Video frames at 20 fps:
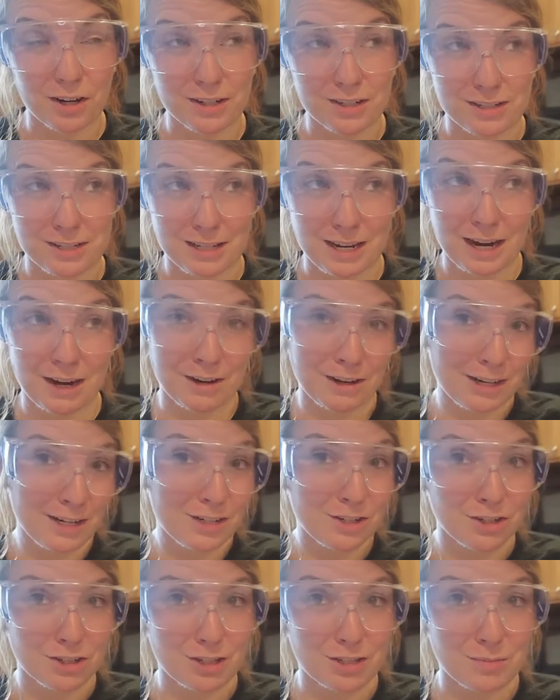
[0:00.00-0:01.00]
and scary
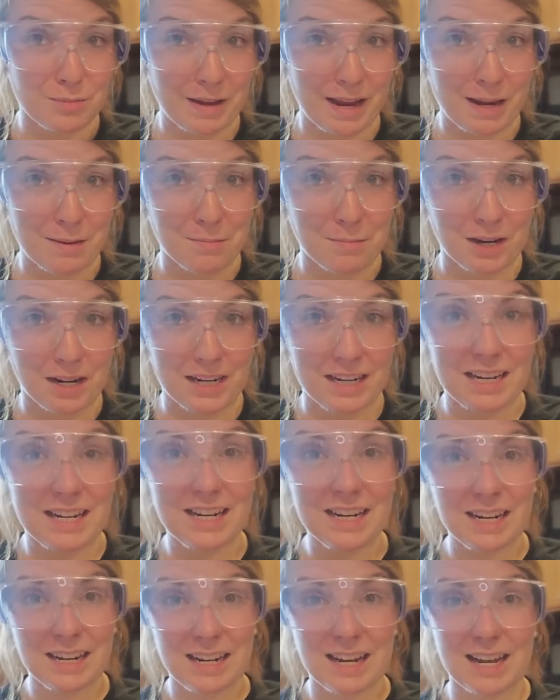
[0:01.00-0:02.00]
to spend
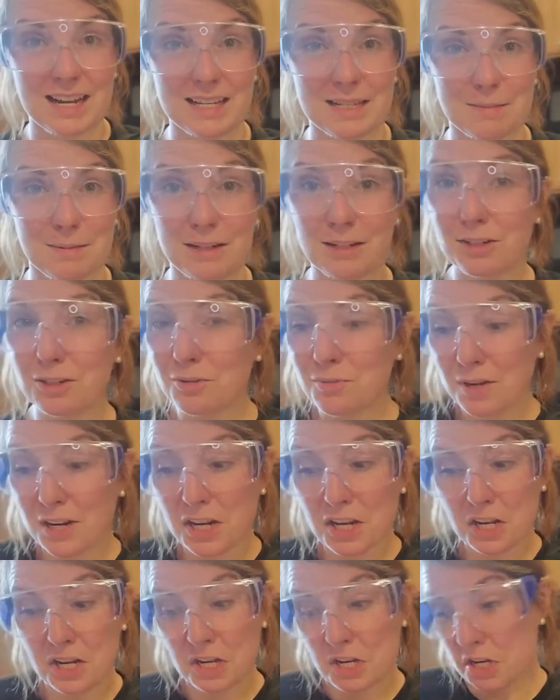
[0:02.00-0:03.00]
money, especially
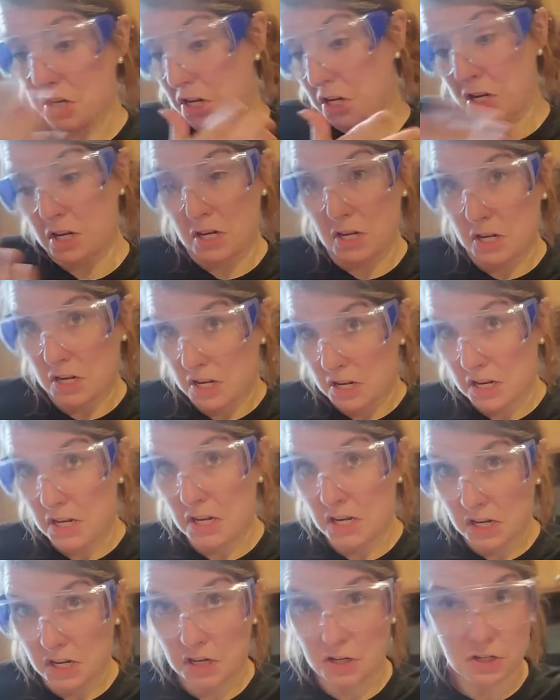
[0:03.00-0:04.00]
when
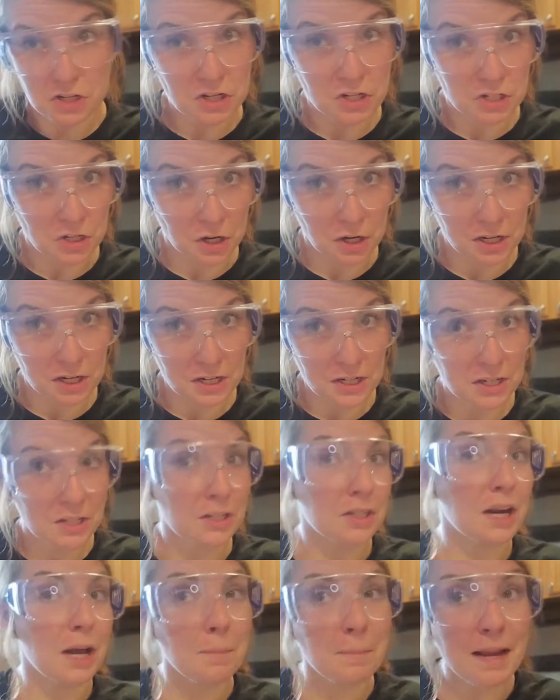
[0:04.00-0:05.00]
you're just starting, you're
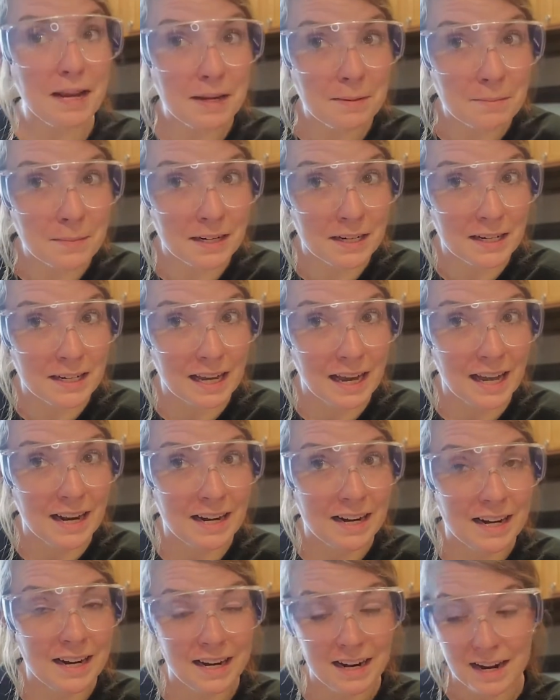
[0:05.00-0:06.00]
not making money yet.
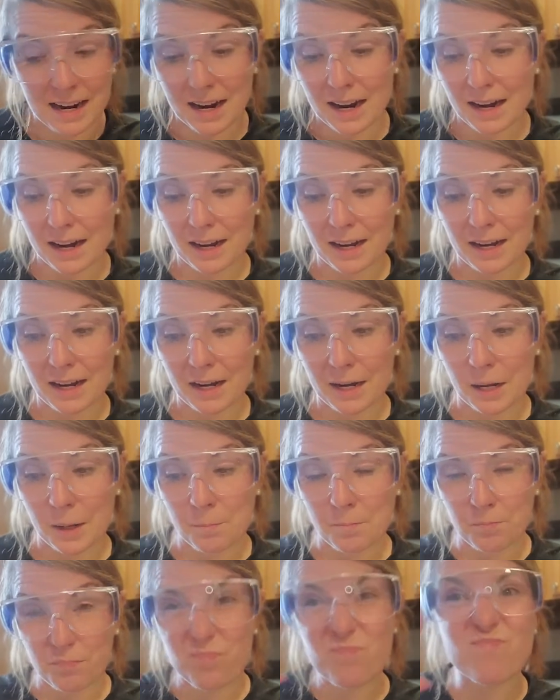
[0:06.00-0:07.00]

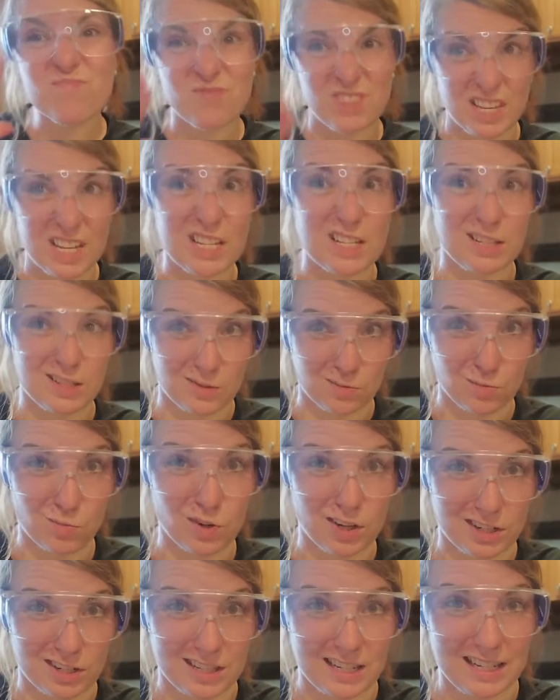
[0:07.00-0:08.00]
This is
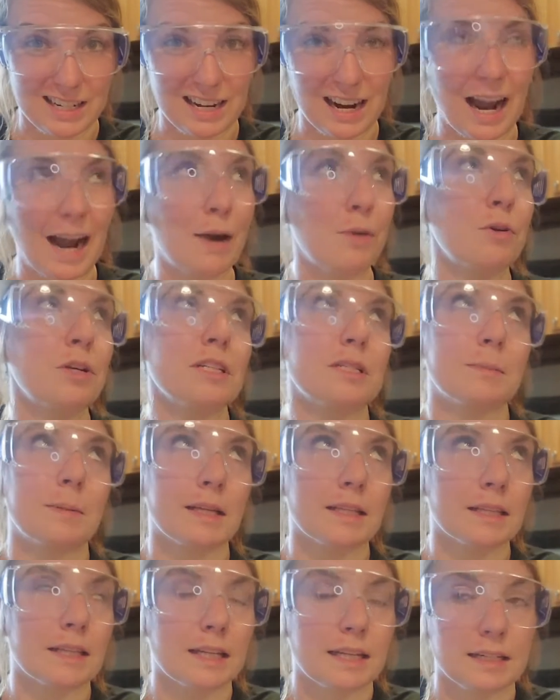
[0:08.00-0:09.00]
worth it. I wouldn't
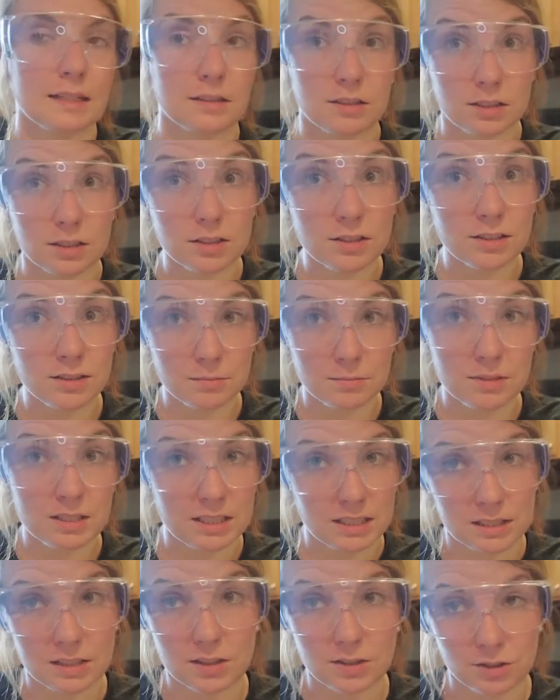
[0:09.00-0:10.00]
spend like, there's some
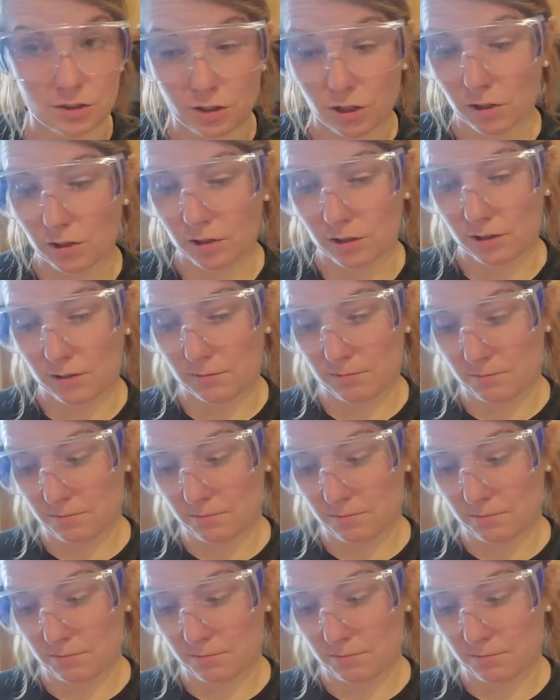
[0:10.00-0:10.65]
$600